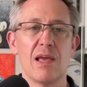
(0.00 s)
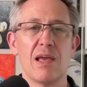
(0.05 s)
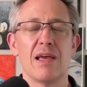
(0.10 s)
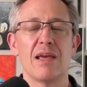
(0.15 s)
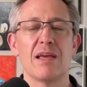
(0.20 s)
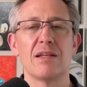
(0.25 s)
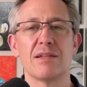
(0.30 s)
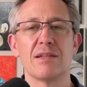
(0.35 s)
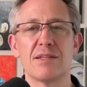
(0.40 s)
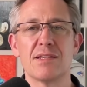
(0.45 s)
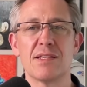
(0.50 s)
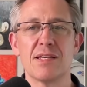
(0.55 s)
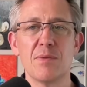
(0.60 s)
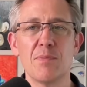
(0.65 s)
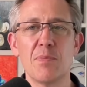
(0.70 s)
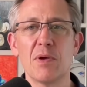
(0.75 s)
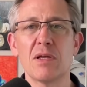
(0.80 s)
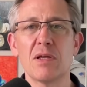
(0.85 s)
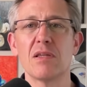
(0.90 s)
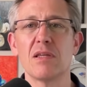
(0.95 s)
It
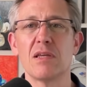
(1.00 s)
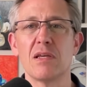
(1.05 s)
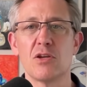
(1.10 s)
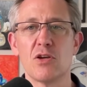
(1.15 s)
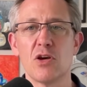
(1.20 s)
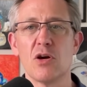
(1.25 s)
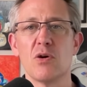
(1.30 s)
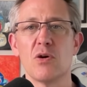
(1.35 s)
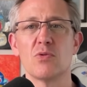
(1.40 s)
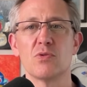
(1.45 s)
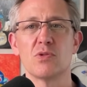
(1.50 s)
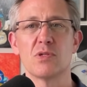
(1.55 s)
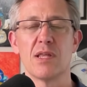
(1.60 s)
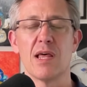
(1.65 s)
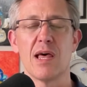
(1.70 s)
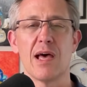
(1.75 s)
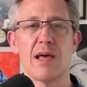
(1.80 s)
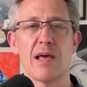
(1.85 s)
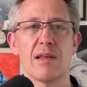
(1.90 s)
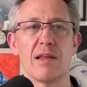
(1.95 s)
typically goes
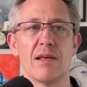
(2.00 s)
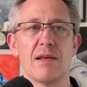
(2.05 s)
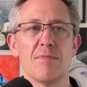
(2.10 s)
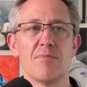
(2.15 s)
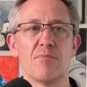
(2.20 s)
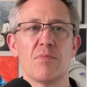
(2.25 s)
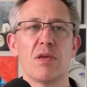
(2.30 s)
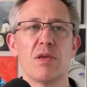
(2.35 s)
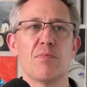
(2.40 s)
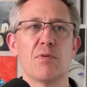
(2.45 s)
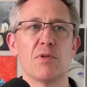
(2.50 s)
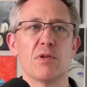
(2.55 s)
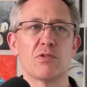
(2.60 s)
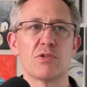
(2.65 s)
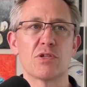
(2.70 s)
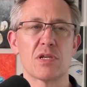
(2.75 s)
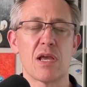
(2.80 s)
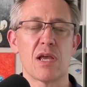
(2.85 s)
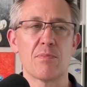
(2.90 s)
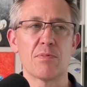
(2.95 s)
that people are
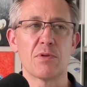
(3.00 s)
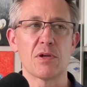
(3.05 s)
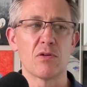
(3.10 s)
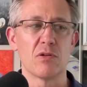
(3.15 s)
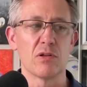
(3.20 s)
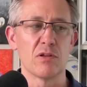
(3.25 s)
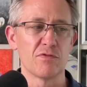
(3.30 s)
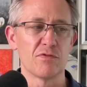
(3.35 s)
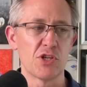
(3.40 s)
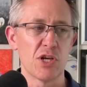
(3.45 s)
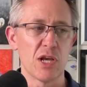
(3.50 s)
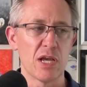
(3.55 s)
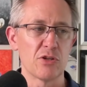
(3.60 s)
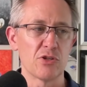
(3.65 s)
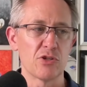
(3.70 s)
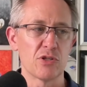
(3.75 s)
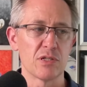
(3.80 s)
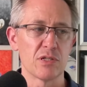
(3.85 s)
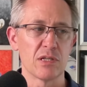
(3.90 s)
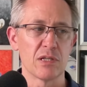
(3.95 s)
skeptical of
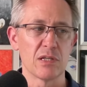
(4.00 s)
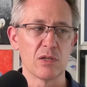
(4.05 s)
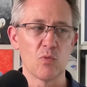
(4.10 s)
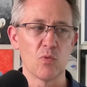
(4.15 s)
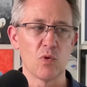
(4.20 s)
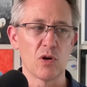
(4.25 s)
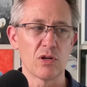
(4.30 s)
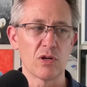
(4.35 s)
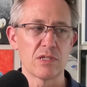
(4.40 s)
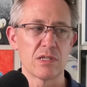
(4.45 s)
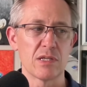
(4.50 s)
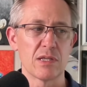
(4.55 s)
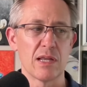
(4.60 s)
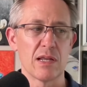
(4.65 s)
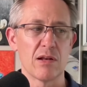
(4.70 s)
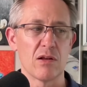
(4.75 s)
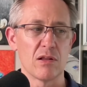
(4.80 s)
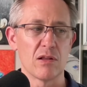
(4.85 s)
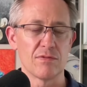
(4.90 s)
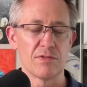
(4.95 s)
change until it works, and
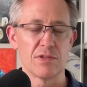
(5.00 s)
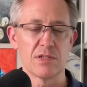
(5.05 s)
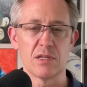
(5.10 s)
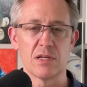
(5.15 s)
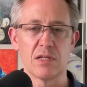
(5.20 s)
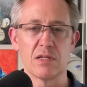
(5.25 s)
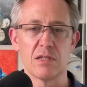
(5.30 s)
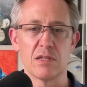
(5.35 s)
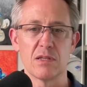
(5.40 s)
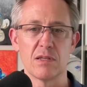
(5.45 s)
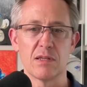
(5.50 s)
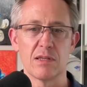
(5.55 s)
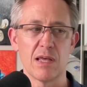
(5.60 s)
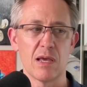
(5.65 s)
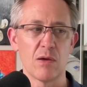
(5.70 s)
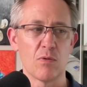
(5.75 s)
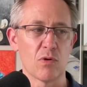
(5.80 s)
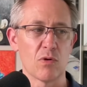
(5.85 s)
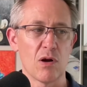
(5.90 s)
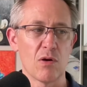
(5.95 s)
then all of a sudden
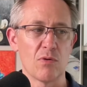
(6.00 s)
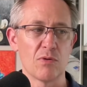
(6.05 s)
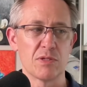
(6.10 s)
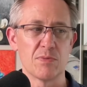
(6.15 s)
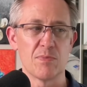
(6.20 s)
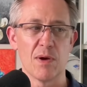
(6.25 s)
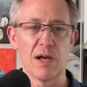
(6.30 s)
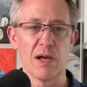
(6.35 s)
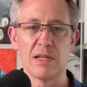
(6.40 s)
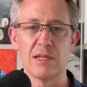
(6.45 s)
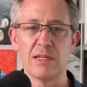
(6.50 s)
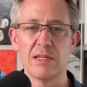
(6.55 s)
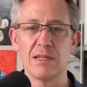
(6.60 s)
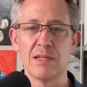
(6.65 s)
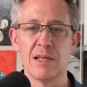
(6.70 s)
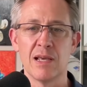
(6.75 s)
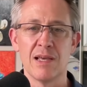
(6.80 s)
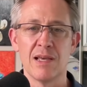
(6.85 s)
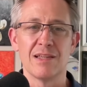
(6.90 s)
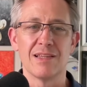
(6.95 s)
they were always behind
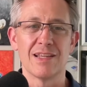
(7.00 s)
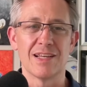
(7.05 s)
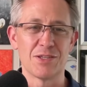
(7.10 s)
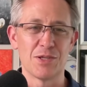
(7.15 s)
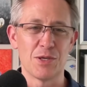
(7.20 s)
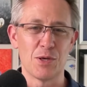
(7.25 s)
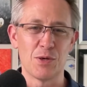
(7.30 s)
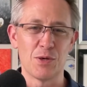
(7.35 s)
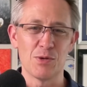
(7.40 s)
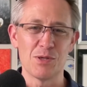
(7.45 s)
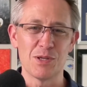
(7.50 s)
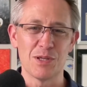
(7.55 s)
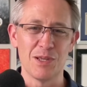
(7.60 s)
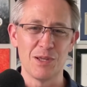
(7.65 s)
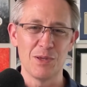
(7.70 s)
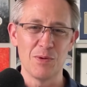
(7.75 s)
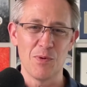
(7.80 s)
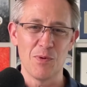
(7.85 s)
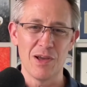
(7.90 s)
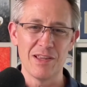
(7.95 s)
it. That's usually
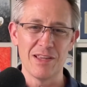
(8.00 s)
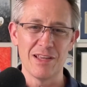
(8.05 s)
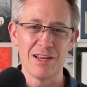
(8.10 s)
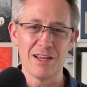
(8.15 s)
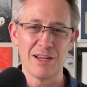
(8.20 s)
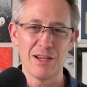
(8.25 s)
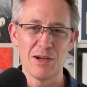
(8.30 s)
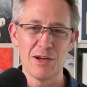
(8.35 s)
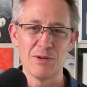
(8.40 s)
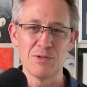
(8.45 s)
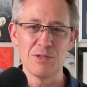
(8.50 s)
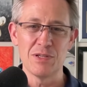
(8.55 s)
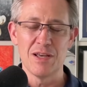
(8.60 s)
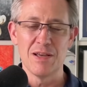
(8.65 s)
the way that it goes.